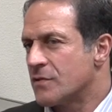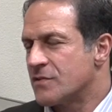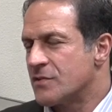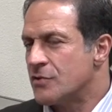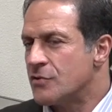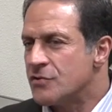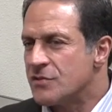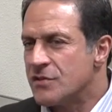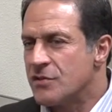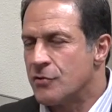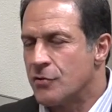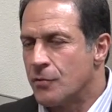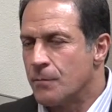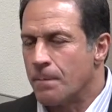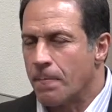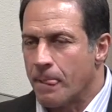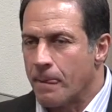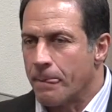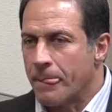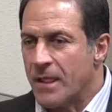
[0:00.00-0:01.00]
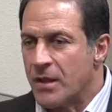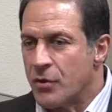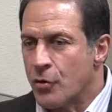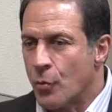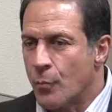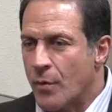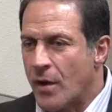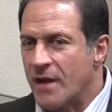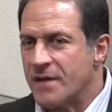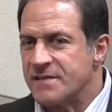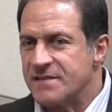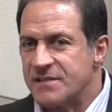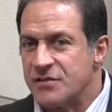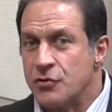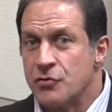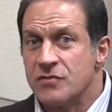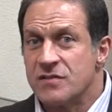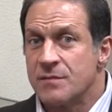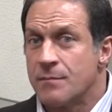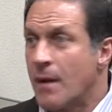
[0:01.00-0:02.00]
So usually your body's
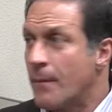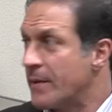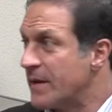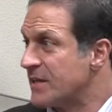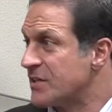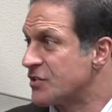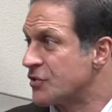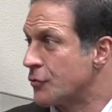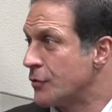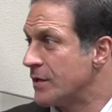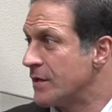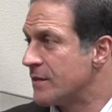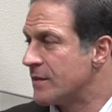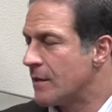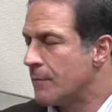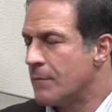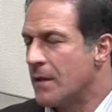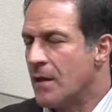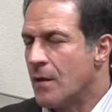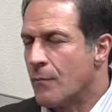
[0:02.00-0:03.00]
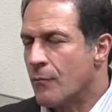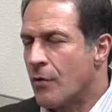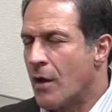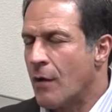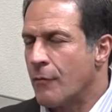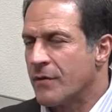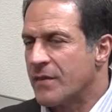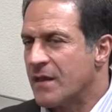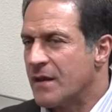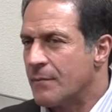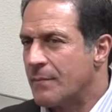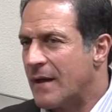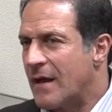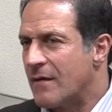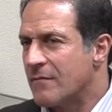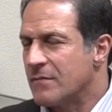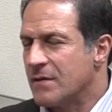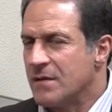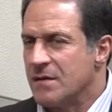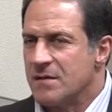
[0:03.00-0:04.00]
used them up and excreted them probably within
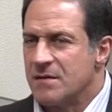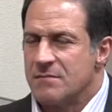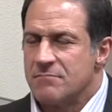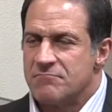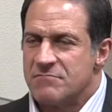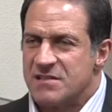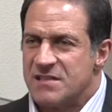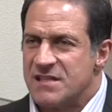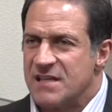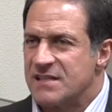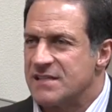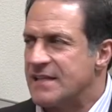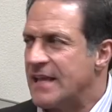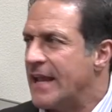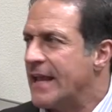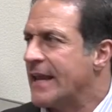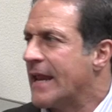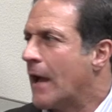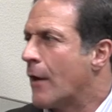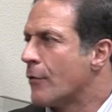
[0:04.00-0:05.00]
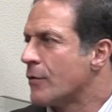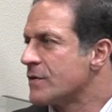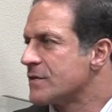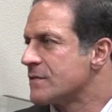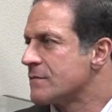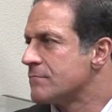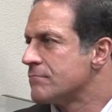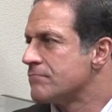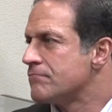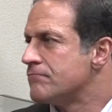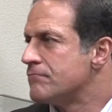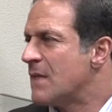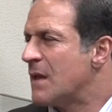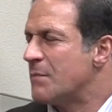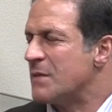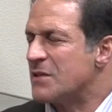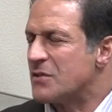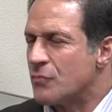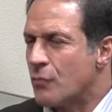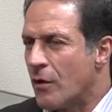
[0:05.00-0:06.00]
about 6 to 8 hours,
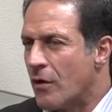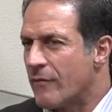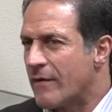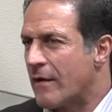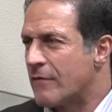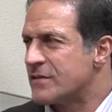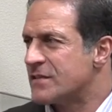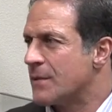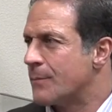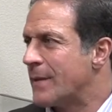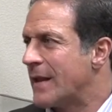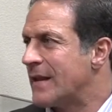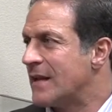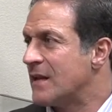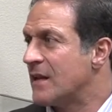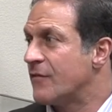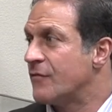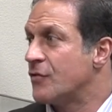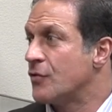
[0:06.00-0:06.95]
maybe 12 hours, depending